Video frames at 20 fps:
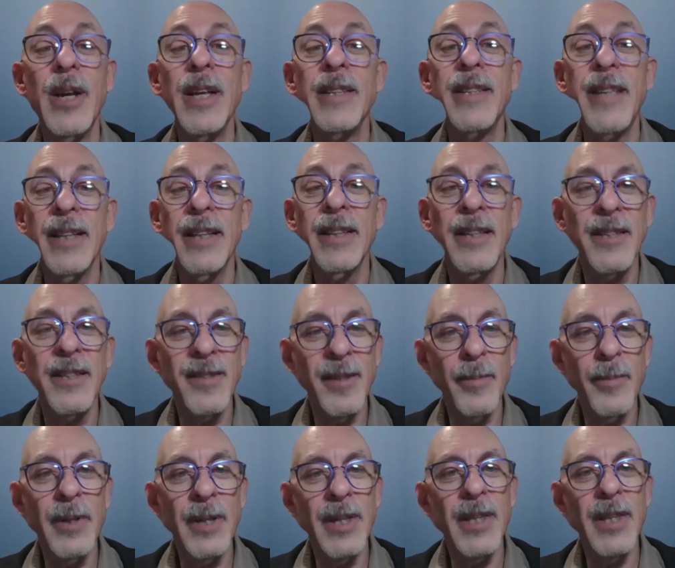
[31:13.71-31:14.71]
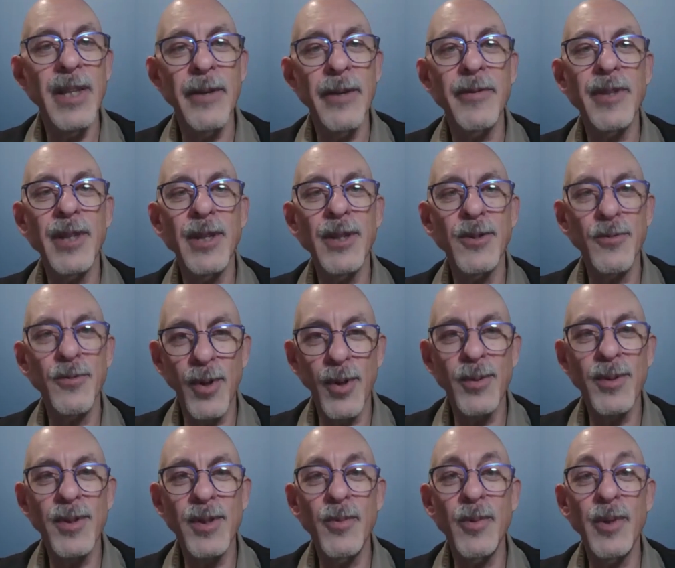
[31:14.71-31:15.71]
Telling somebody that everything is
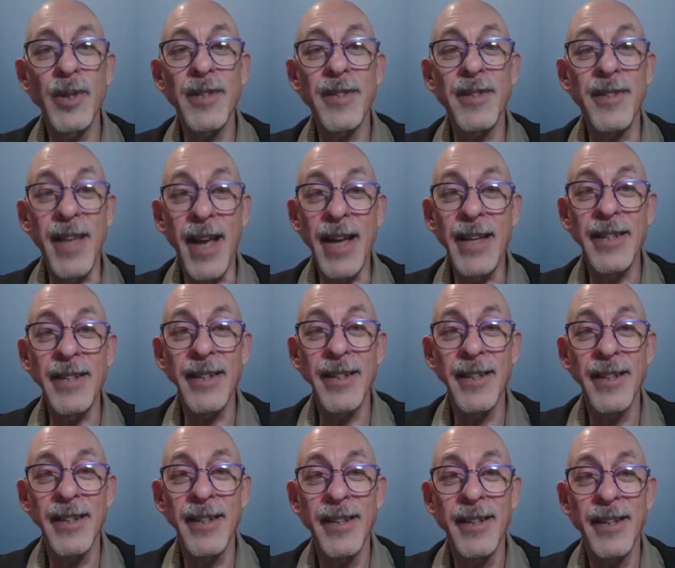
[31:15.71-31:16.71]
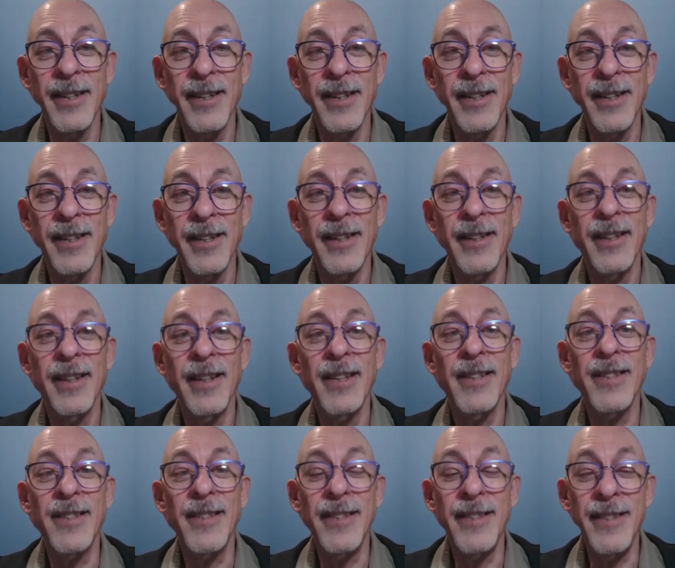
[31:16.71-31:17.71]
rosy when it's not
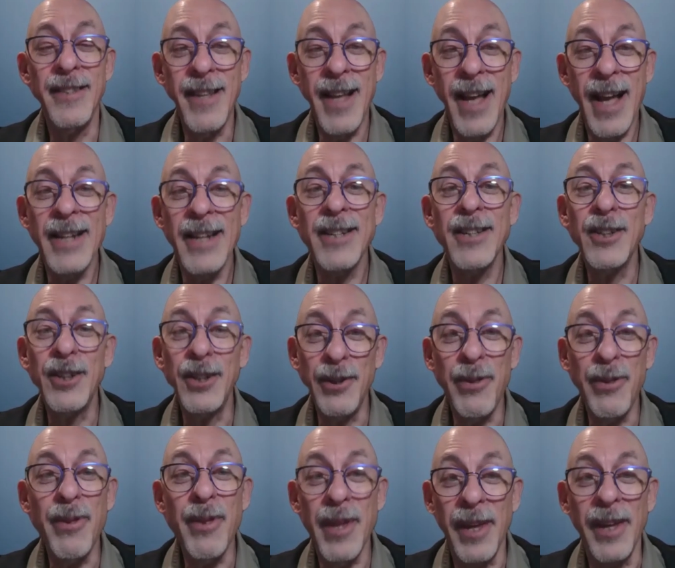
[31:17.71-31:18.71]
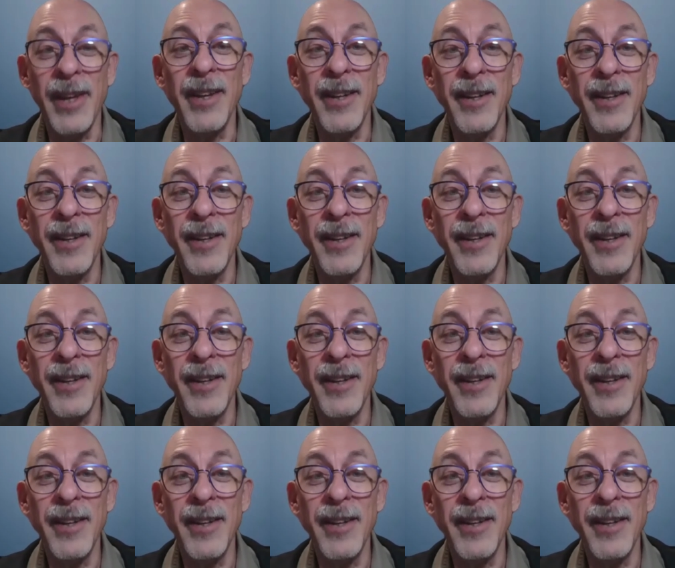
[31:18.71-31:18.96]
is not a good thing.